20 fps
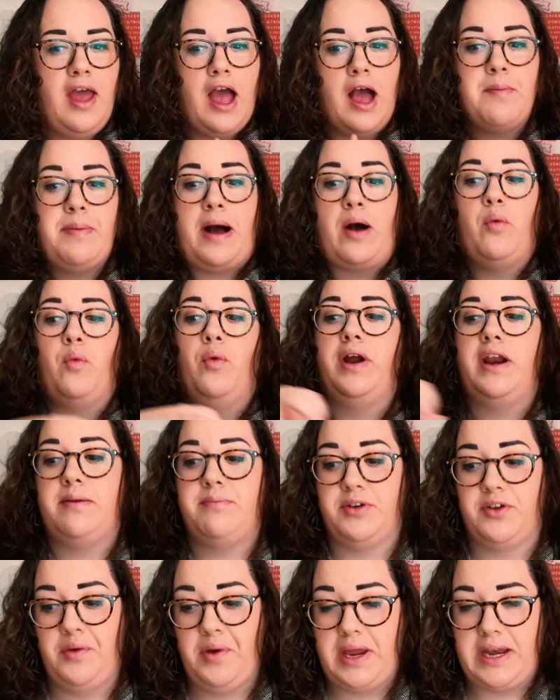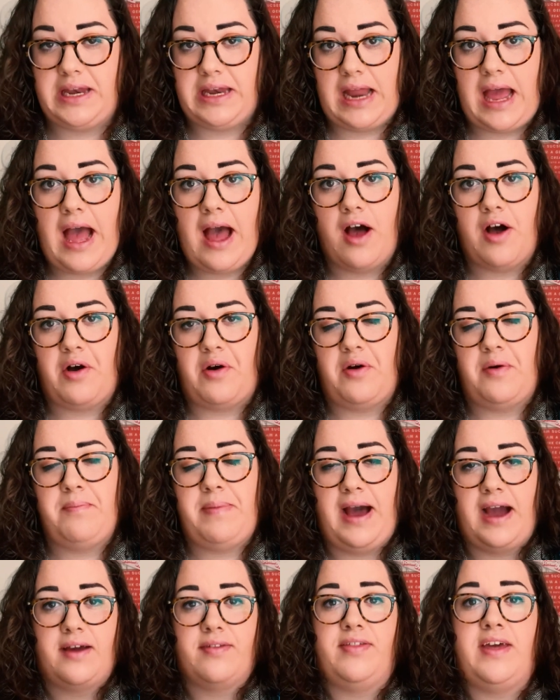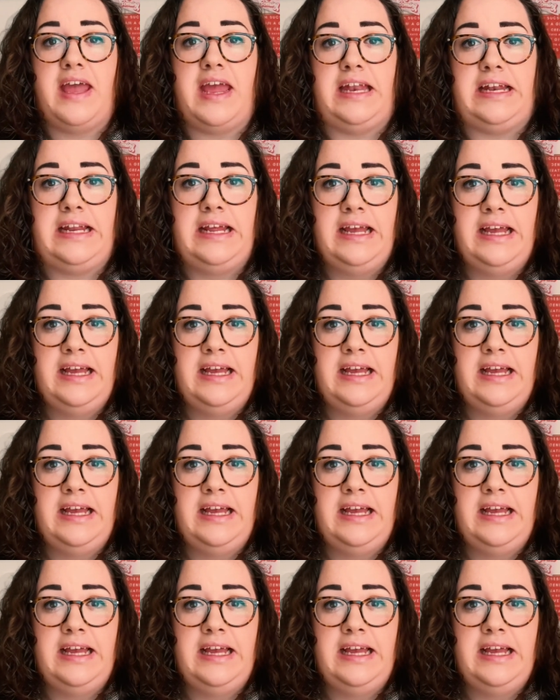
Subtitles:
about what I'm doing now back then.